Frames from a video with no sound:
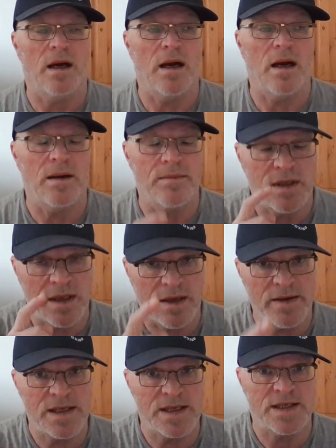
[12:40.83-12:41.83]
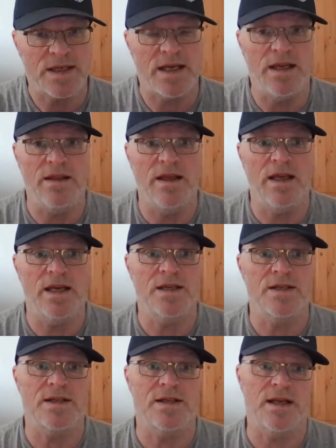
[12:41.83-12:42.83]
I'm going to say
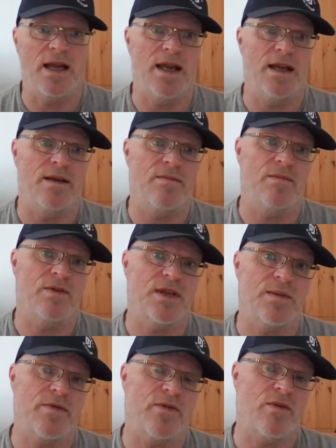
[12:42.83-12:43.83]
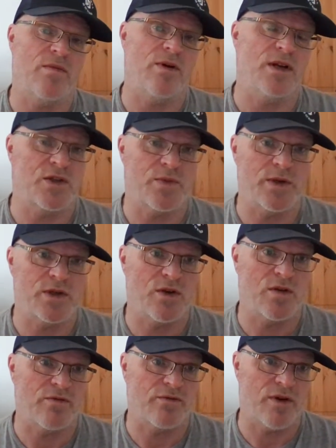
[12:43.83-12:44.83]
this, and some of you might switch
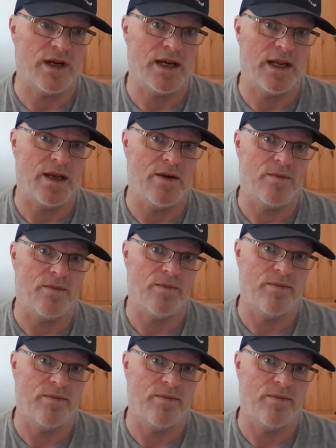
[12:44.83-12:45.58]
off right now.